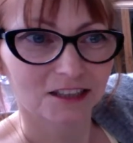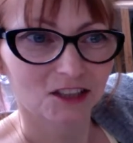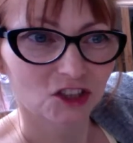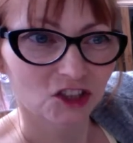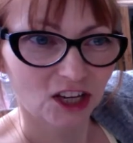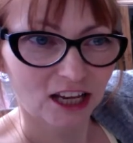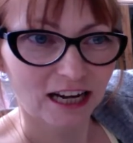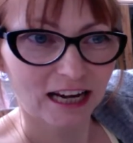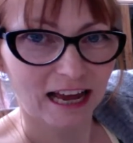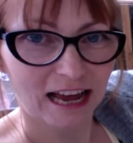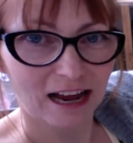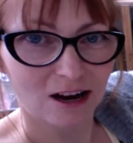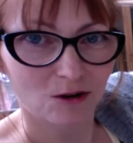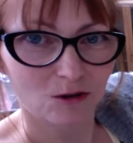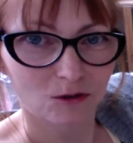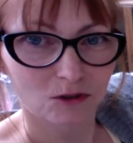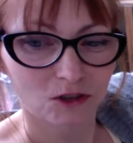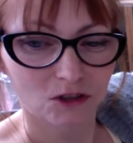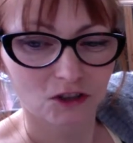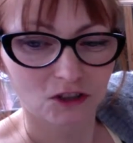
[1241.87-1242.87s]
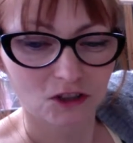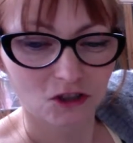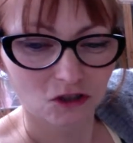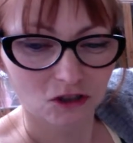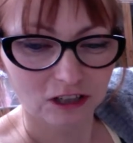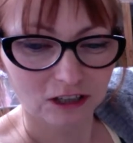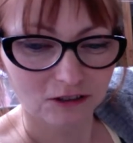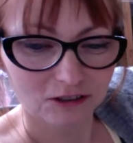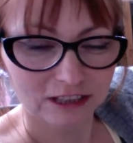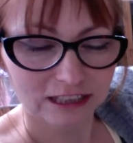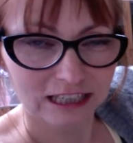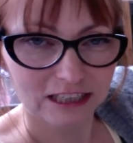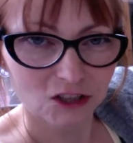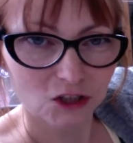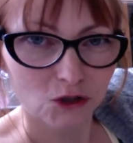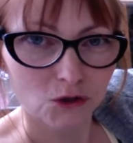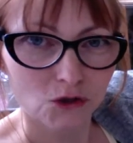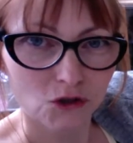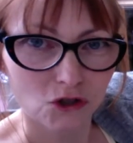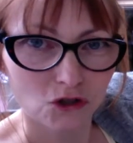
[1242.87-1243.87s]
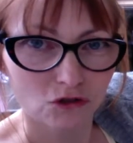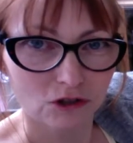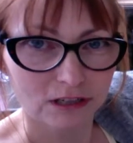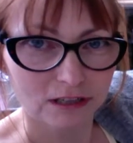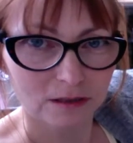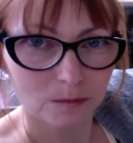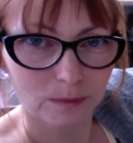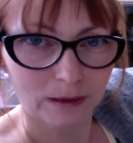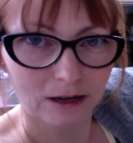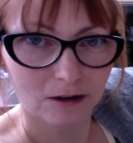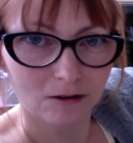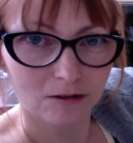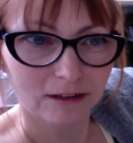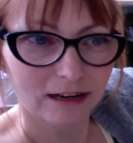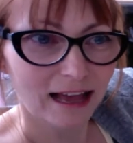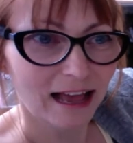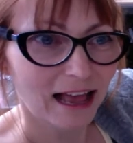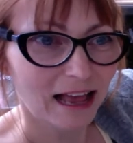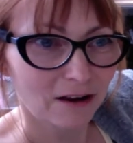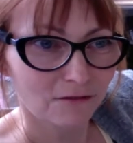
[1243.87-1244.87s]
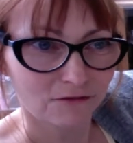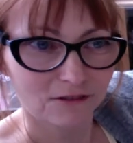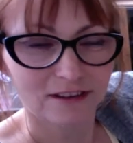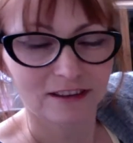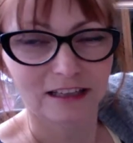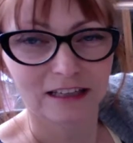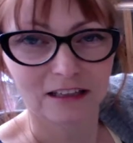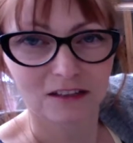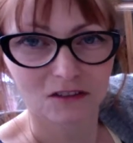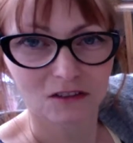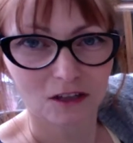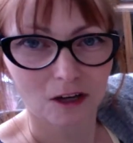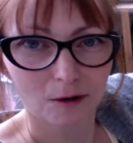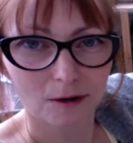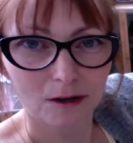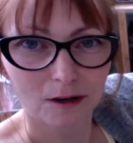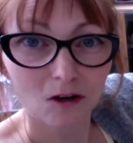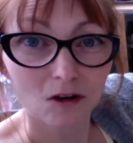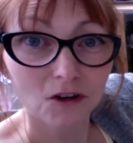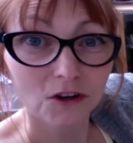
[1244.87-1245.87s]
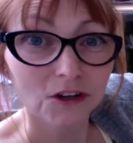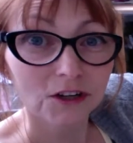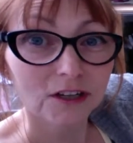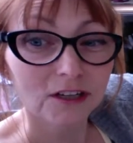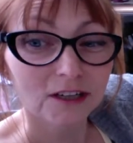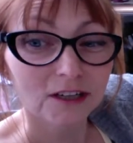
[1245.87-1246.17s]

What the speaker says: chill out, try not to get too stressed about everything that's going on,